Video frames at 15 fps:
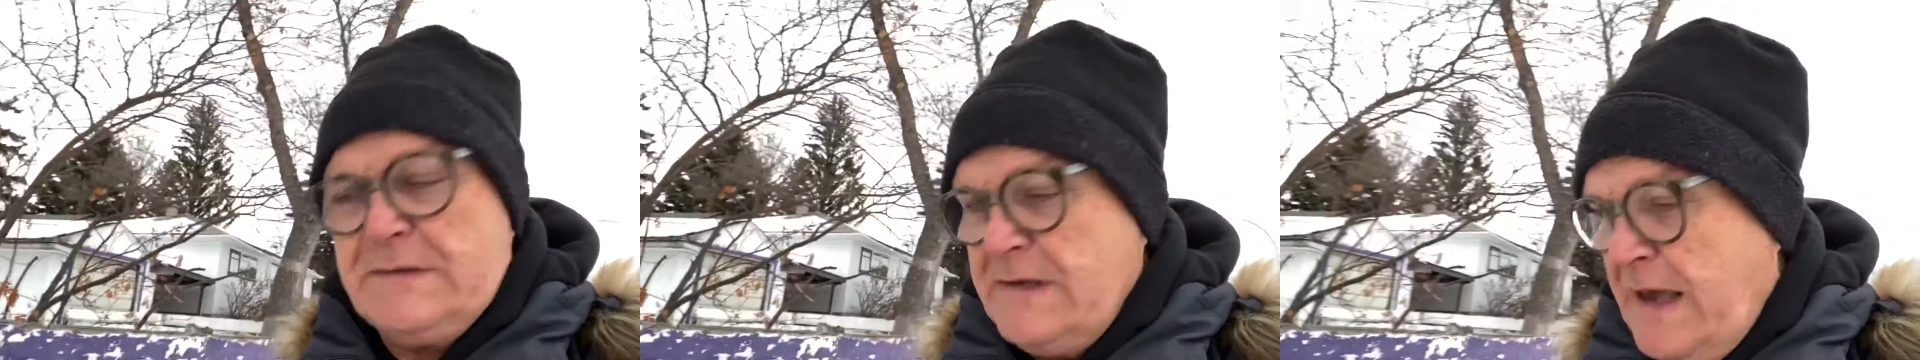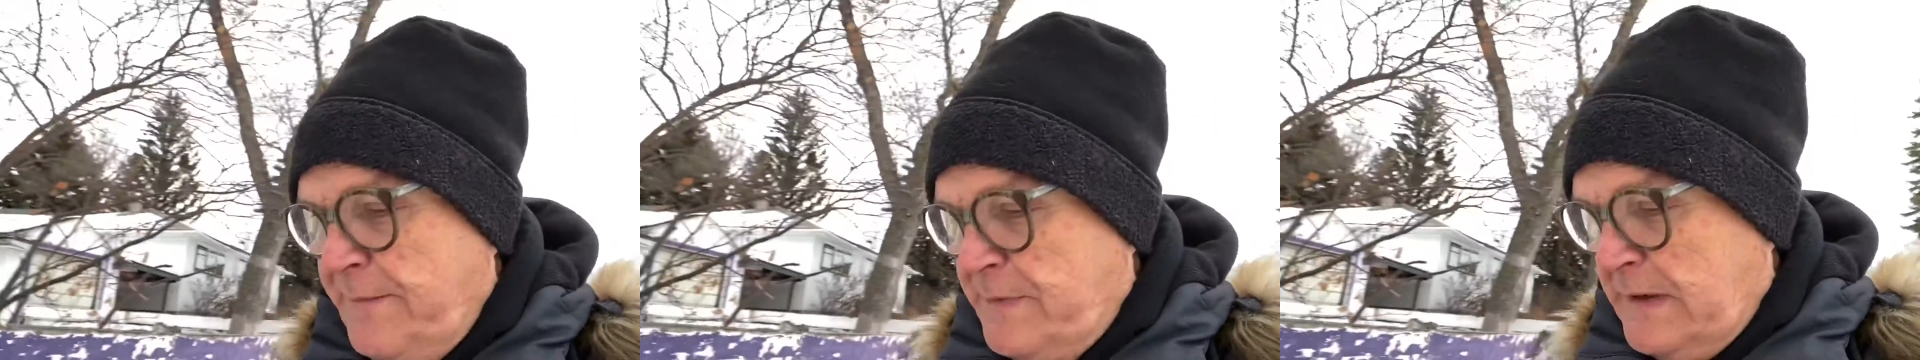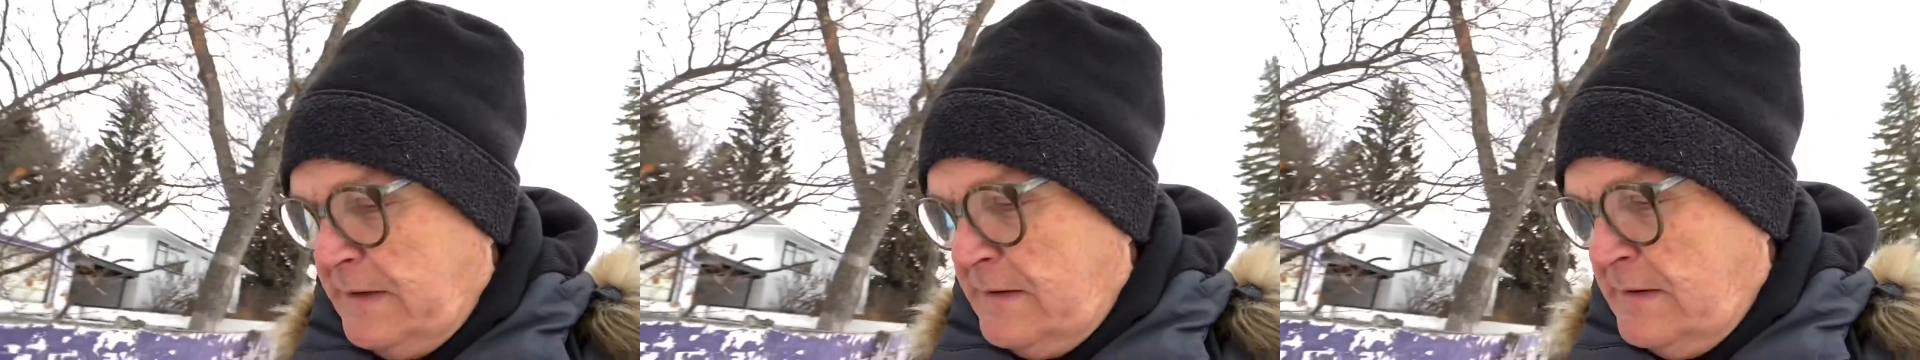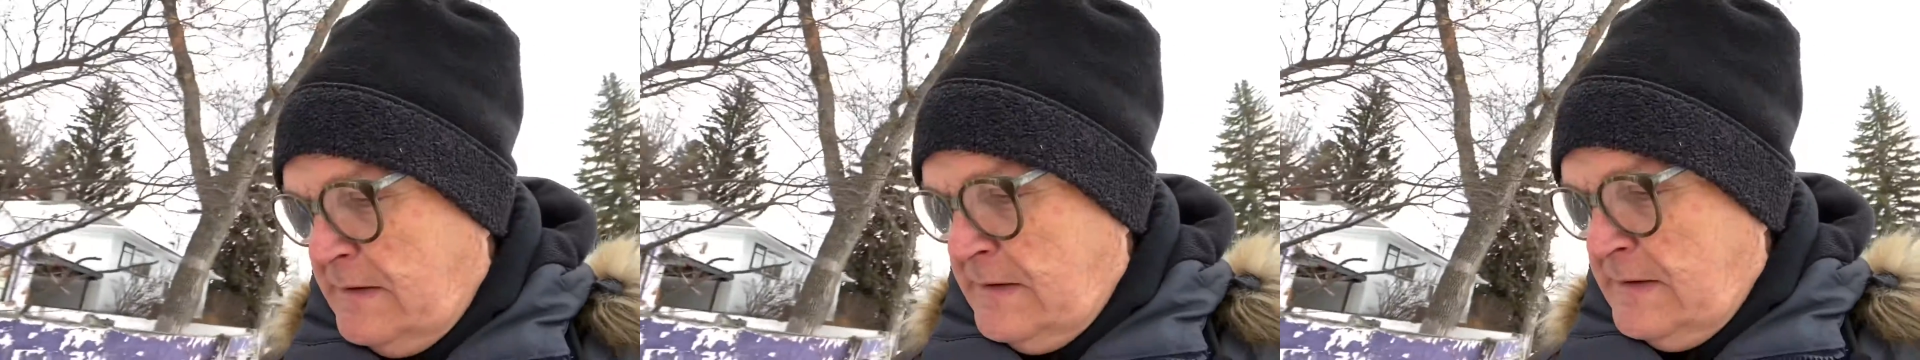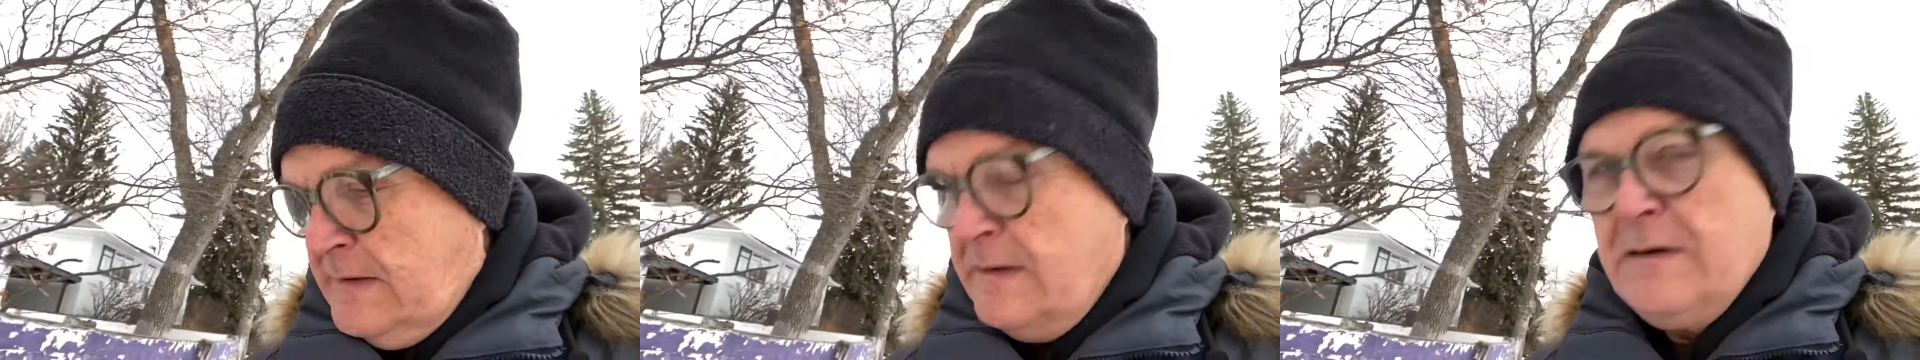happening
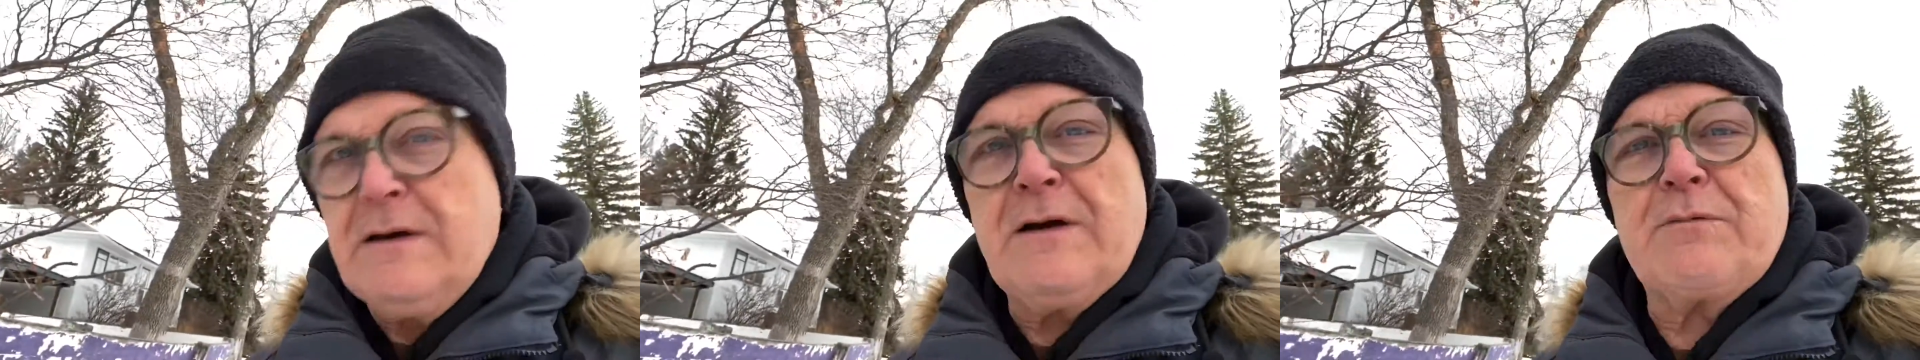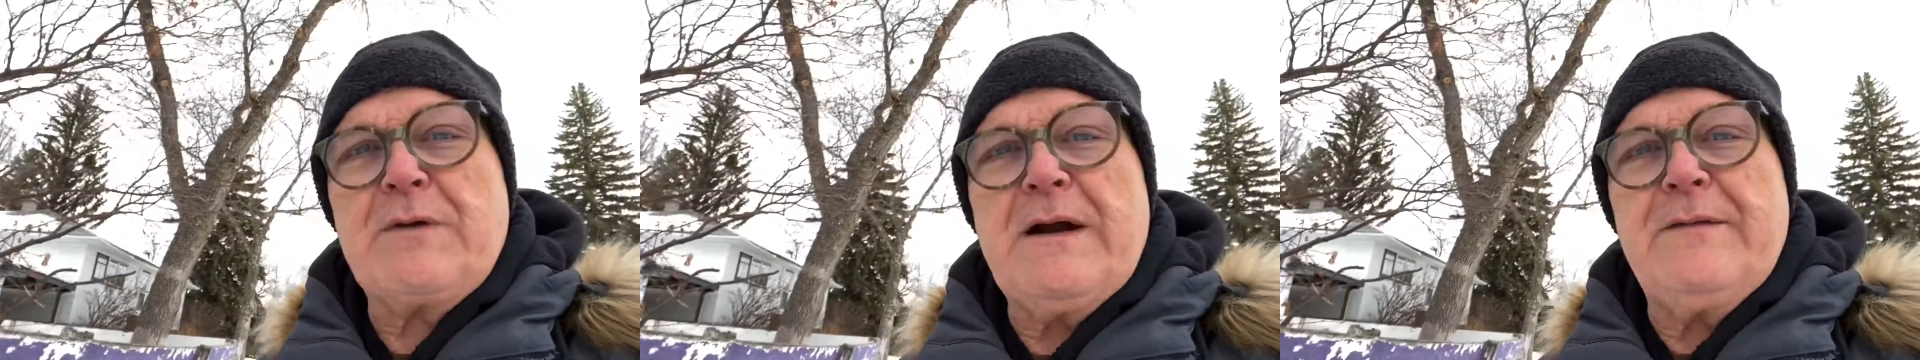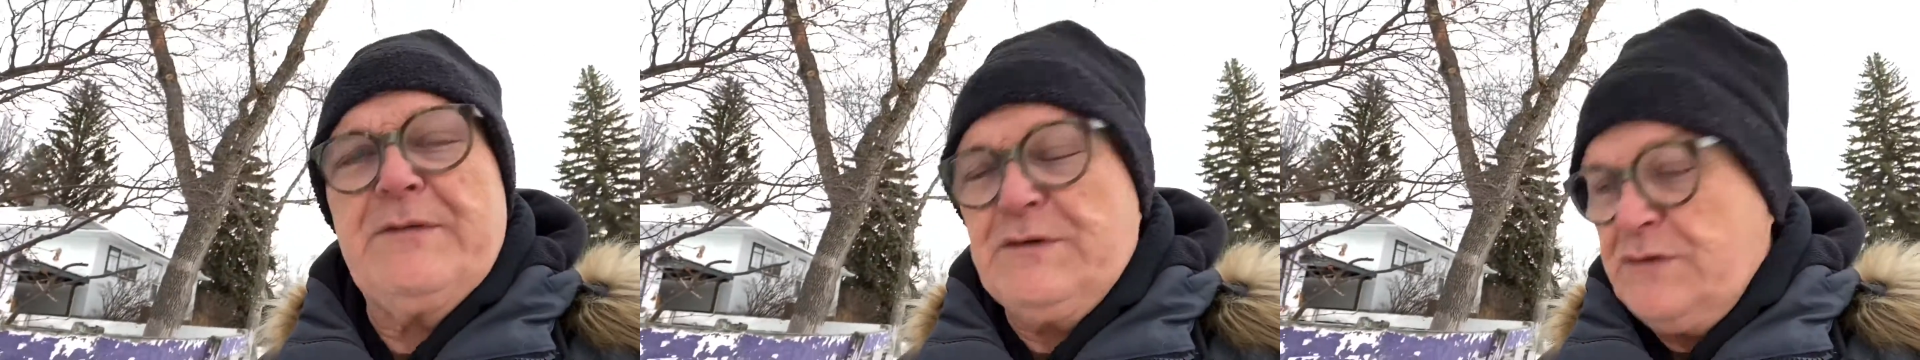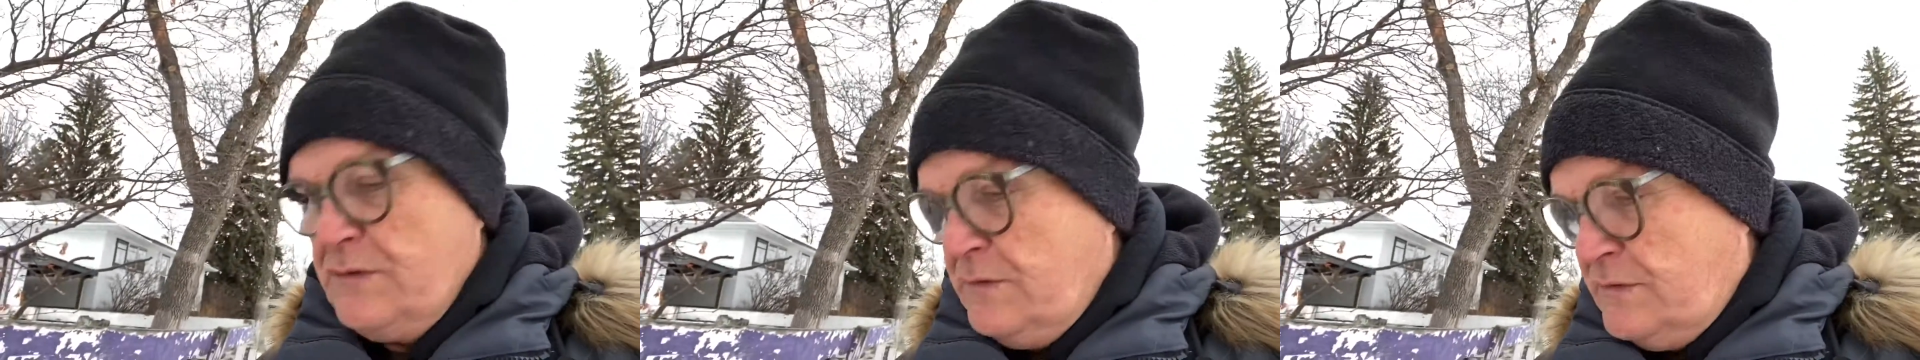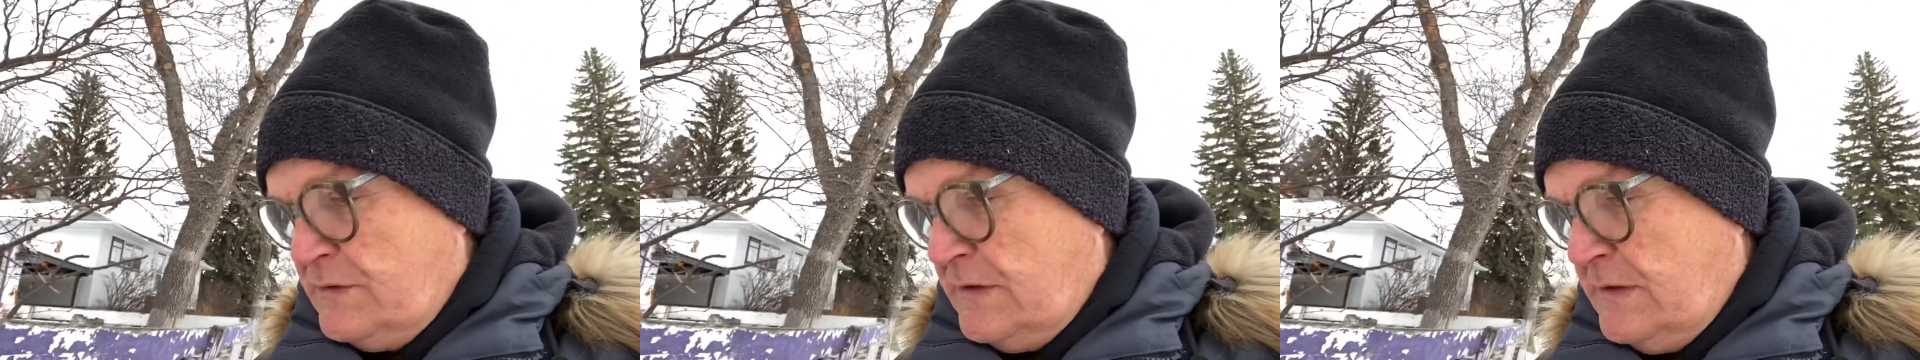around the
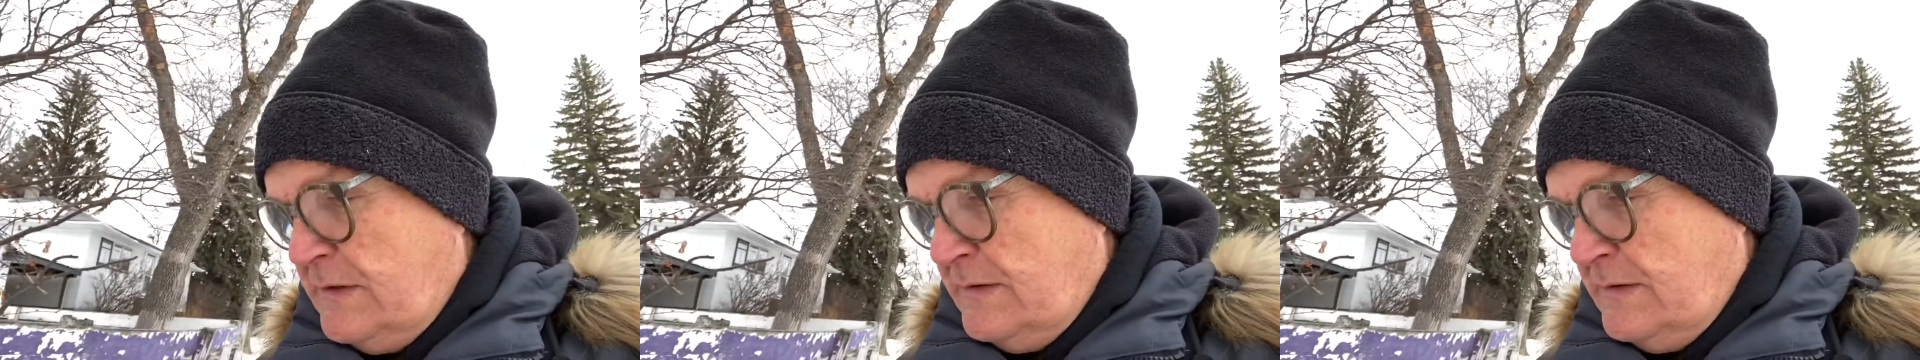church